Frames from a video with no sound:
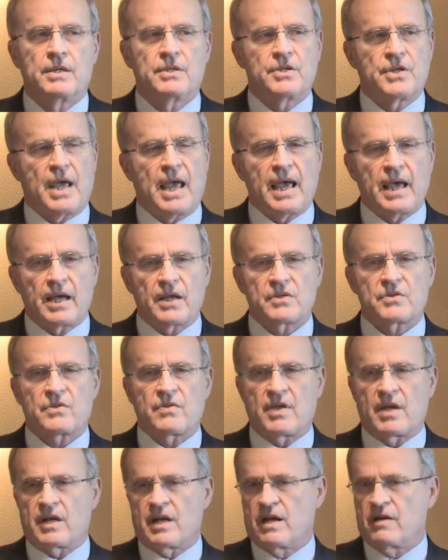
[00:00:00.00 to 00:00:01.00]
to ask
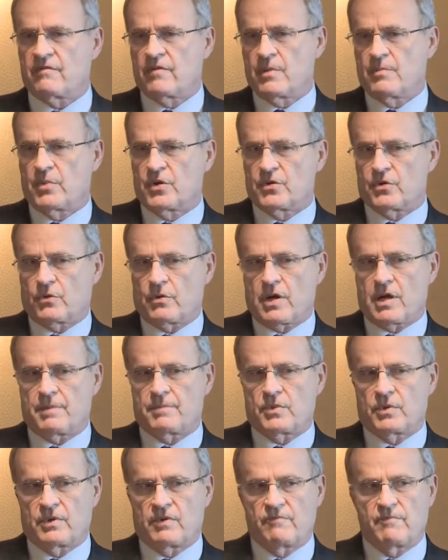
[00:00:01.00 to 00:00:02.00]
that every
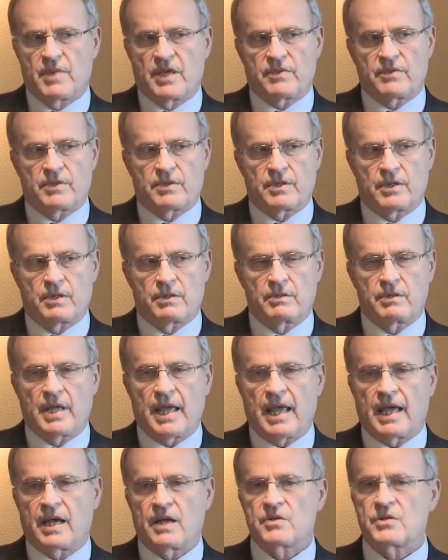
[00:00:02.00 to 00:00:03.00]
prescriber of methadone
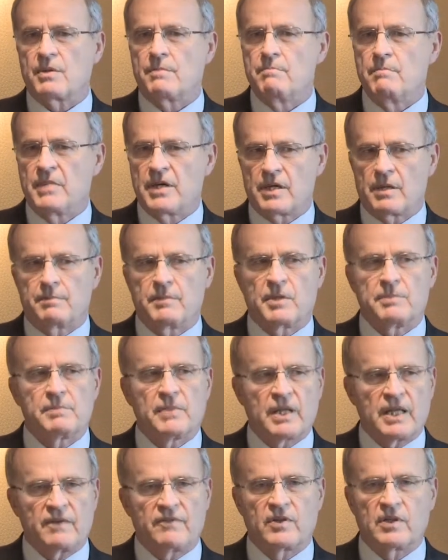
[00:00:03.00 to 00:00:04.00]
has a minimum
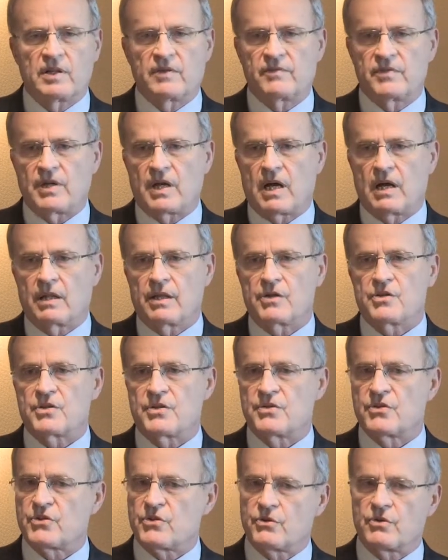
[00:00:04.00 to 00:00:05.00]
level of knowledge
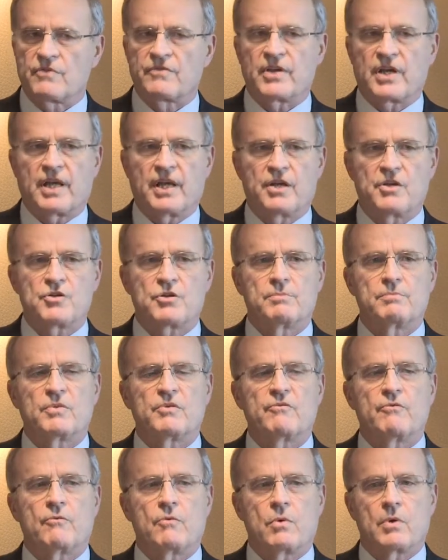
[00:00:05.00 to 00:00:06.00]
and certification
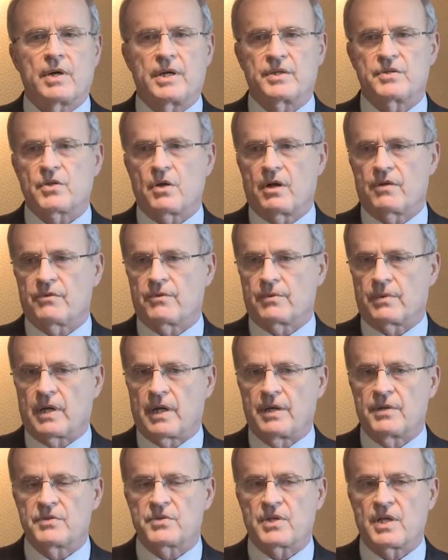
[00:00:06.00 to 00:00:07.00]
before it's
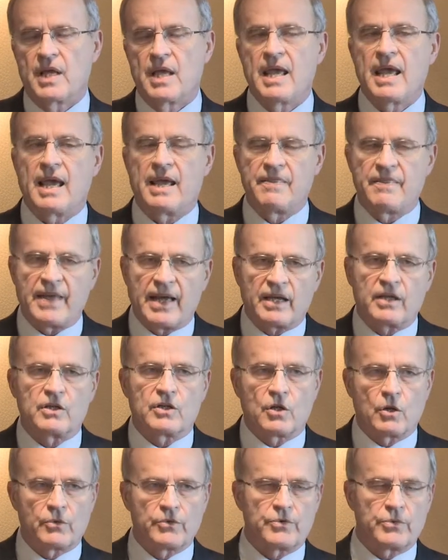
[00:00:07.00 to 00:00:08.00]
authorized. And that
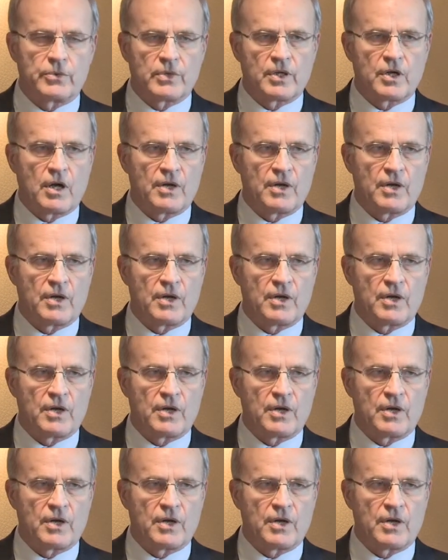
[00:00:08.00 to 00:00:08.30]
could go through an